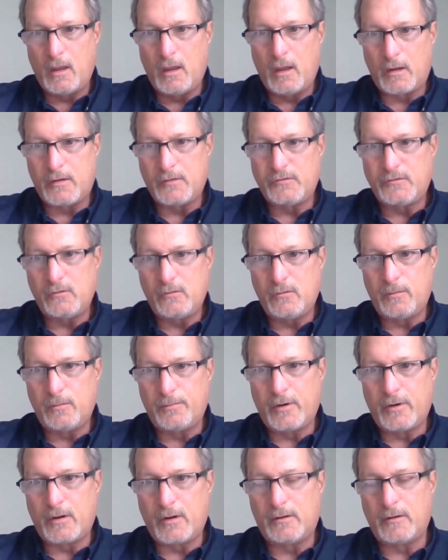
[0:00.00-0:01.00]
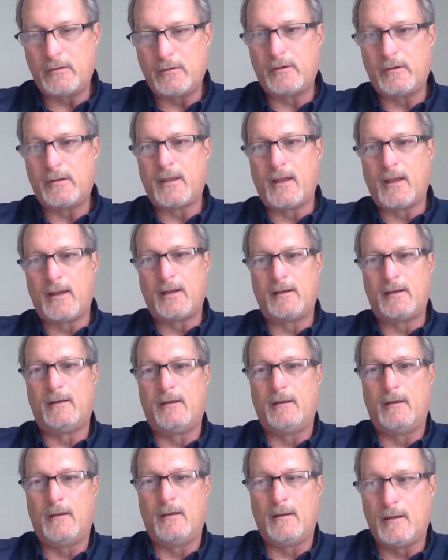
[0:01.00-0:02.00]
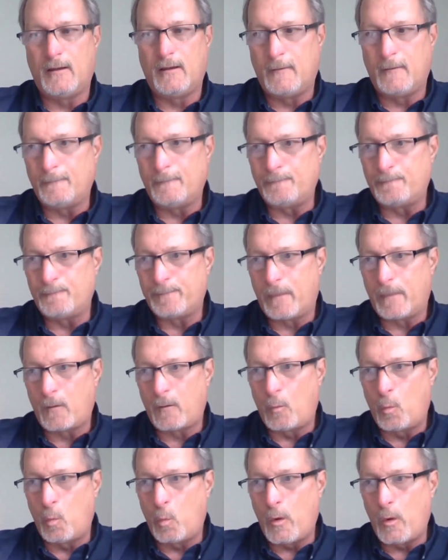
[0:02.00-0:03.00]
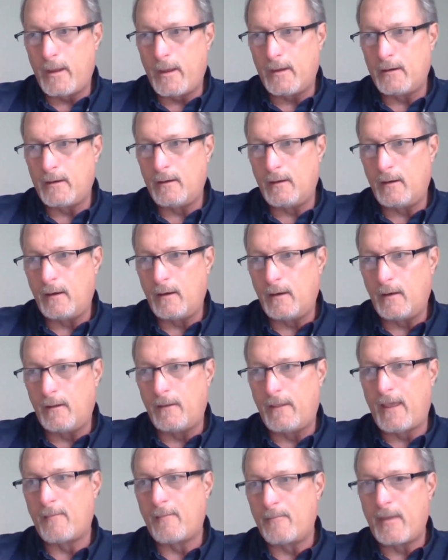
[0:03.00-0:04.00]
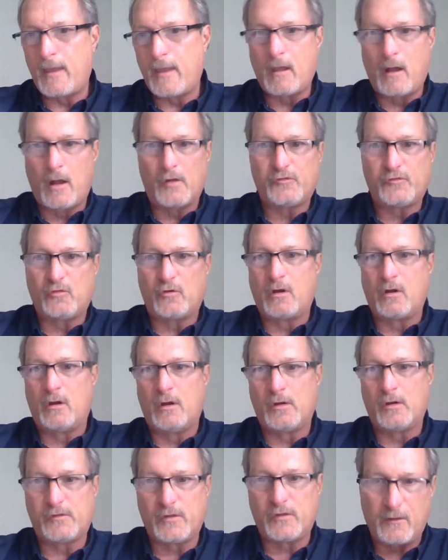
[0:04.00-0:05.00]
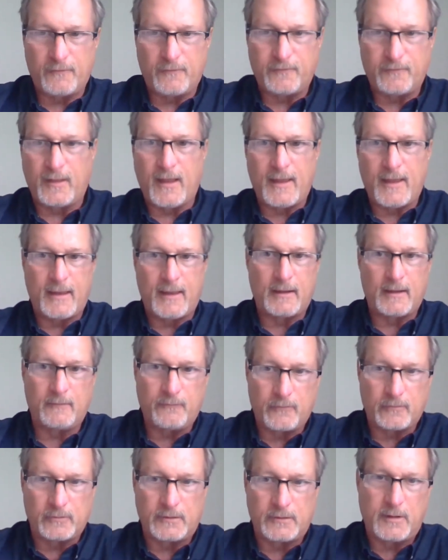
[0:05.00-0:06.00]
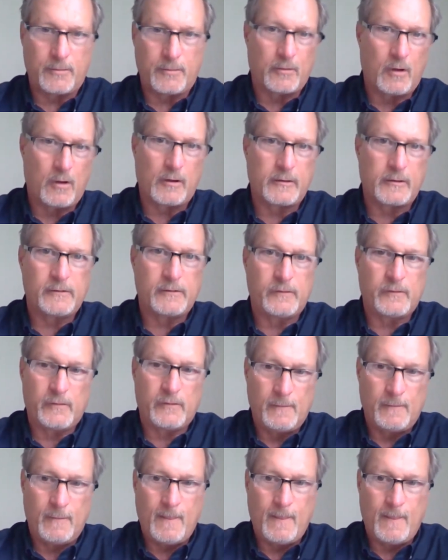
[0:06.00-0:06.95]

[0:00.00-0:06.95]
Uh, could you bring clarity on um, when that may also cause a flag for deeper audits?